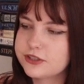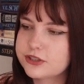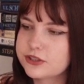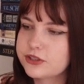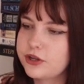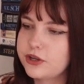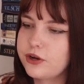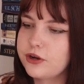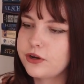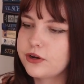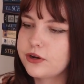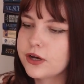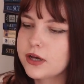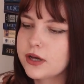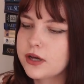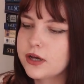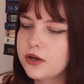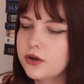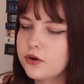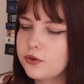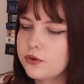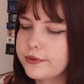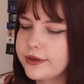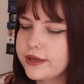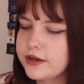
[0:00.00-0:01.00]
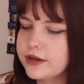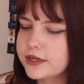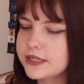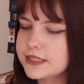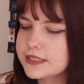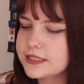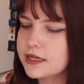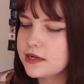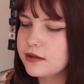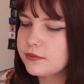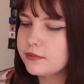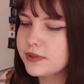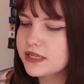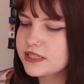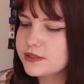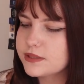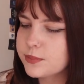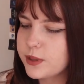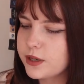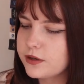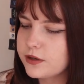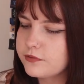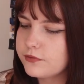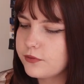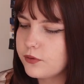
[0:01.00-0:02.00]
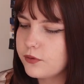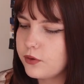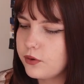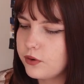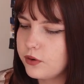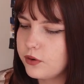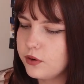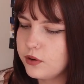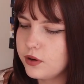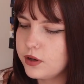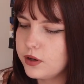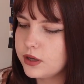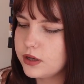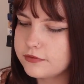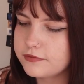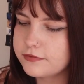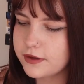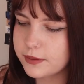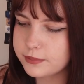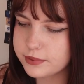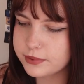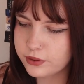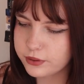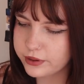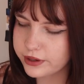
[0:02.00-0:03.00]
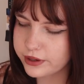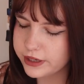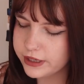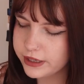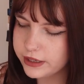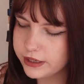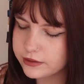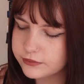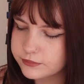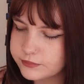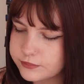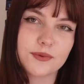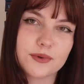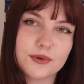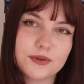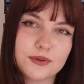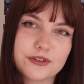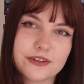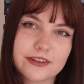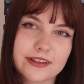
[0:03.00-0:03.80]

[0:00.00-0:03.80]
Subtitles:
So we're going to set up my spread for February. We will do